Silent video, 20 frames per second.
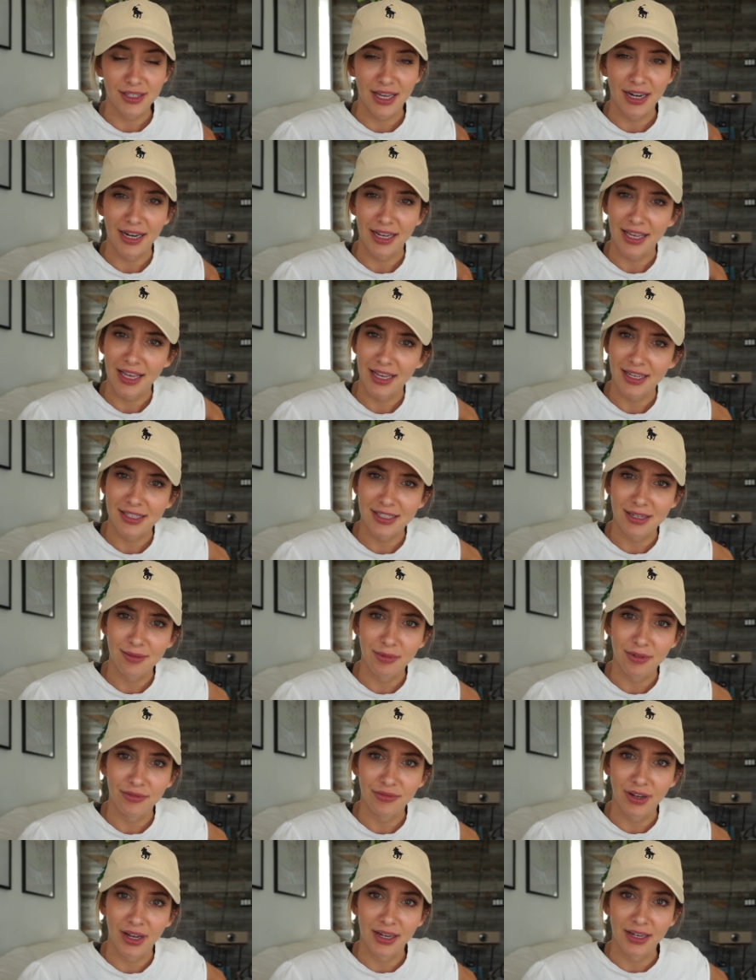and I can't seem to
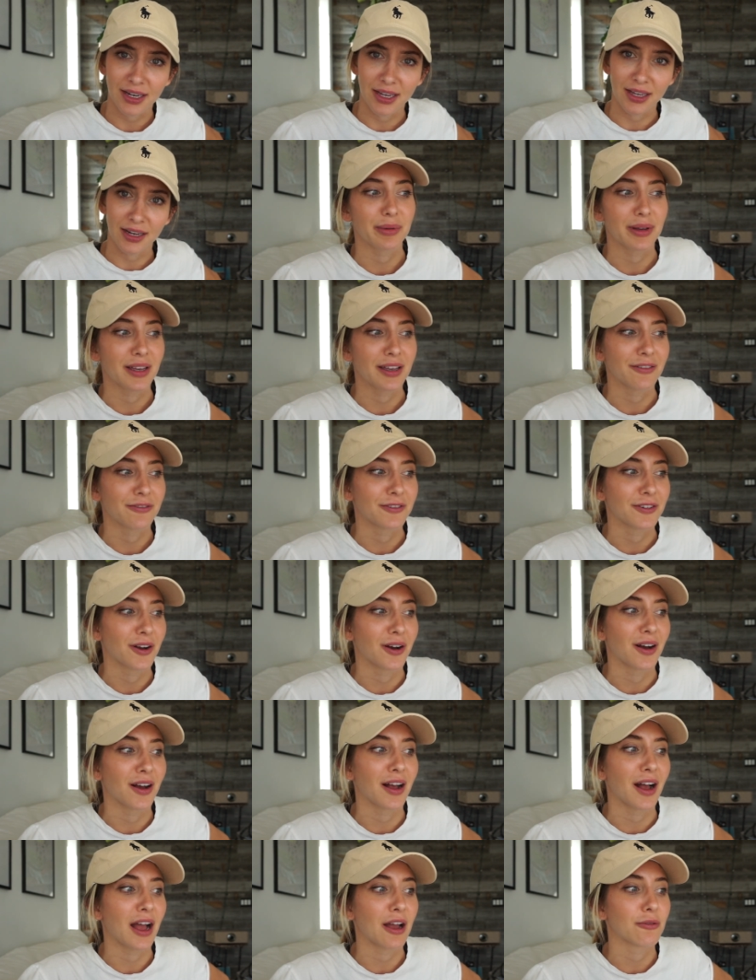find it. If
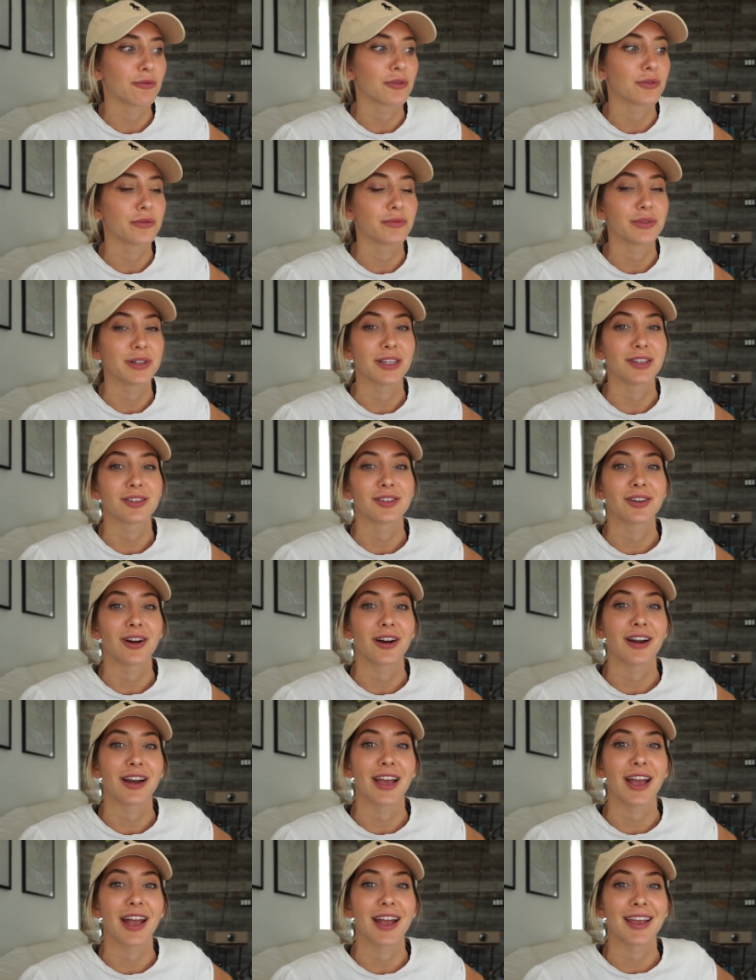not, I will restart
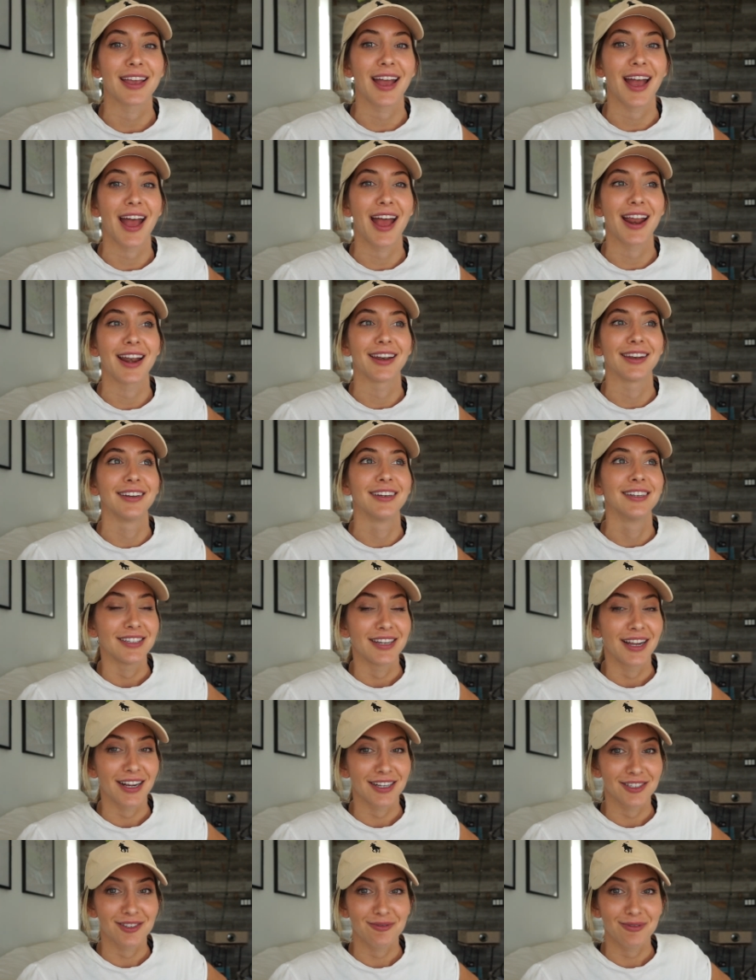it again
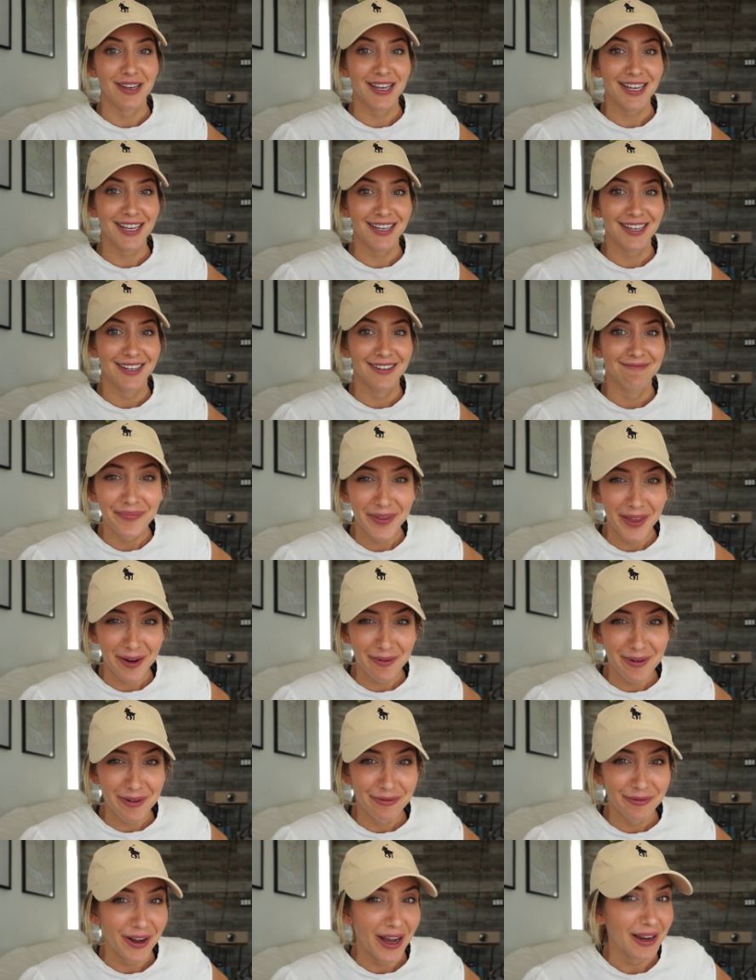next week. That'll
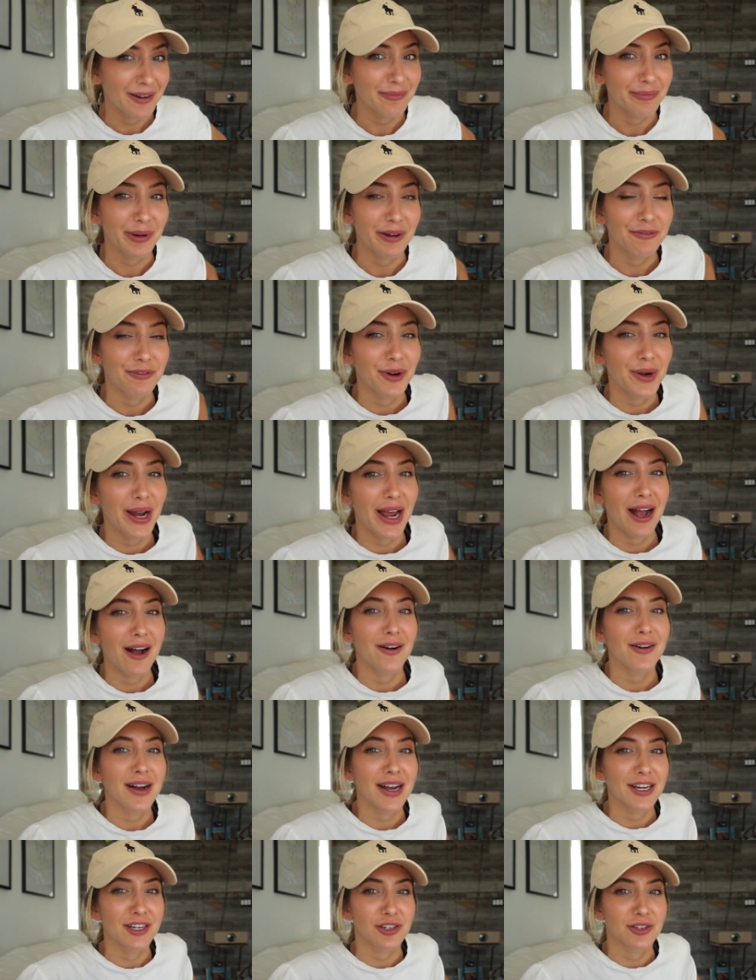be fun, but for now,
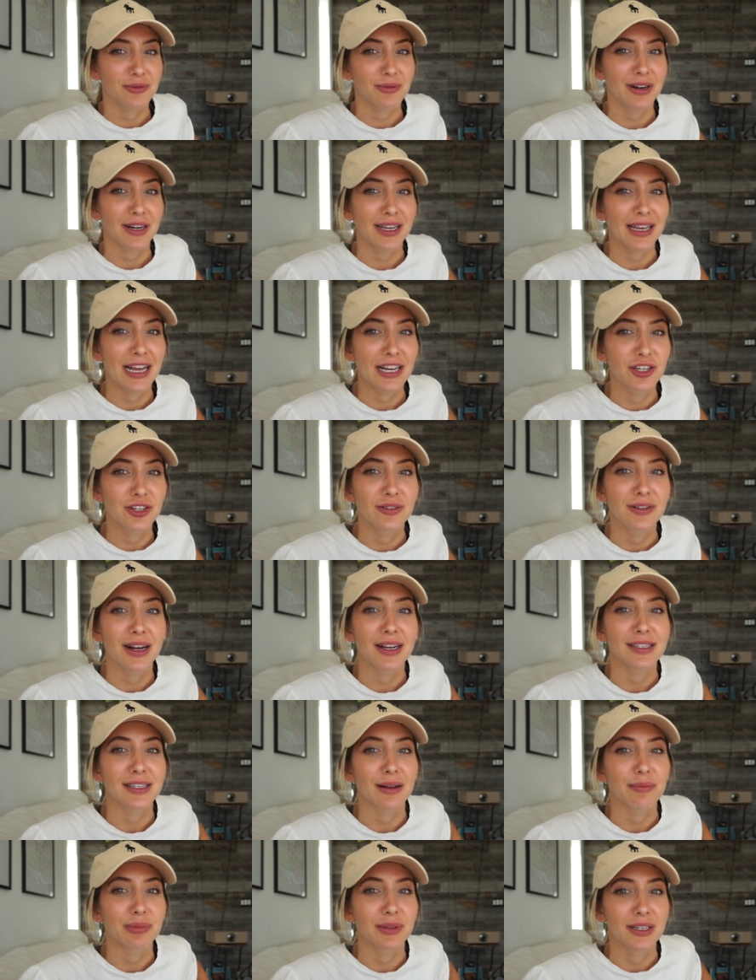I just wanna catch you
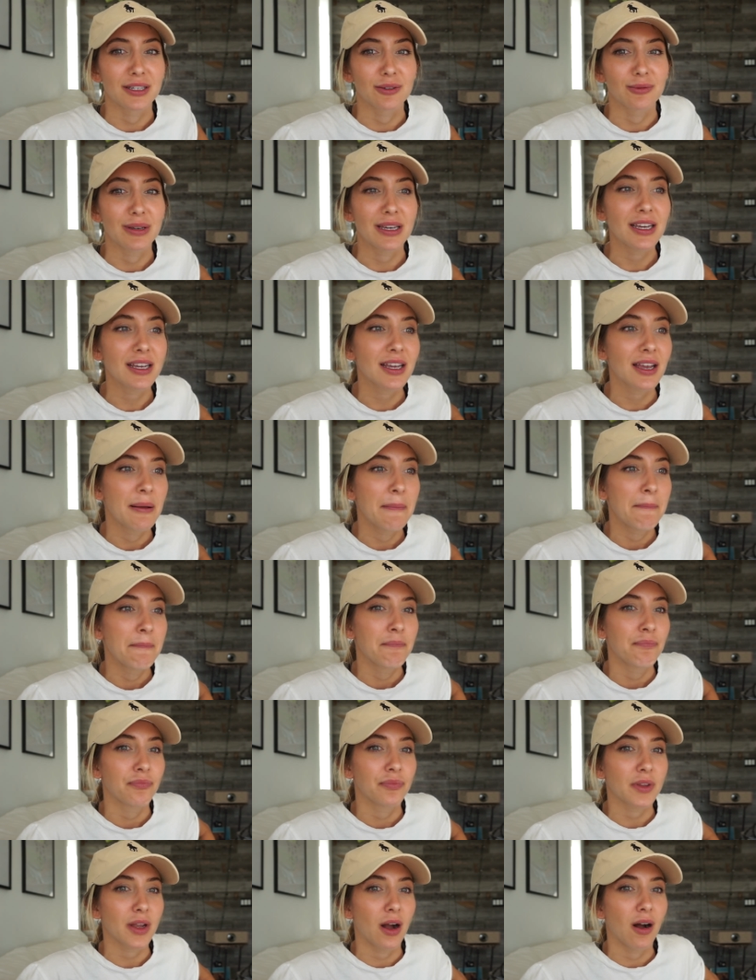guys up this week
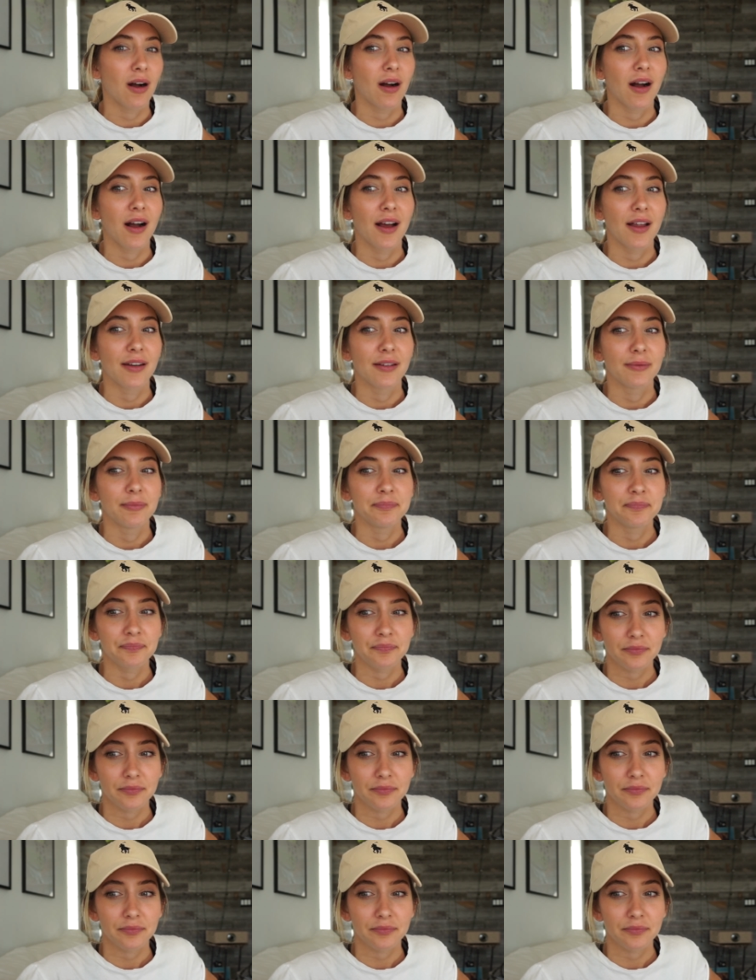on